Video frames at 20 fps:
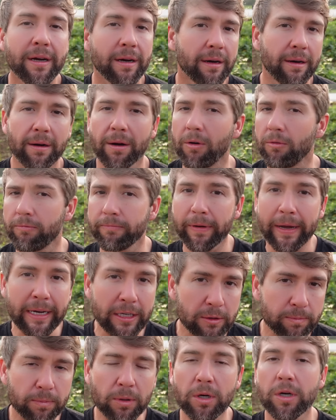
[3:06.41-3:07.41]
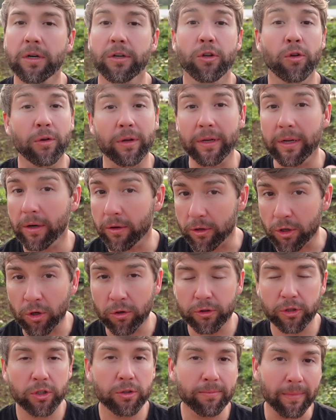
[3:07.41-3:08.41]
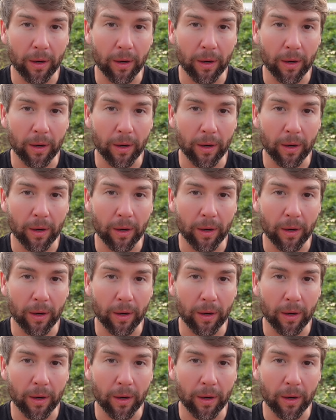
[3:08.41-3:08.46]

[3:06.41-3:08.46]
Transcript: uh, on Facebook. You can go to YouTube.